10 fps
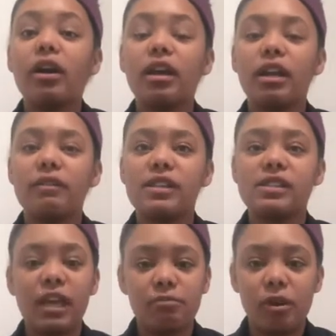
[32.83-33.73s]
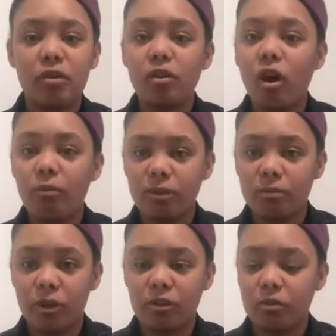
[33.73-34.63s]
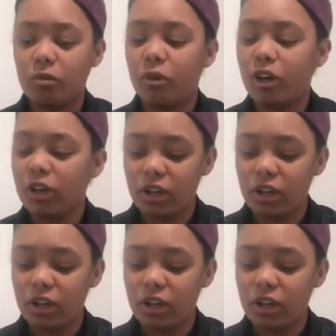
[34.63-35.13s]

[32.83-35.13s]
even sun butter or almond butter will work.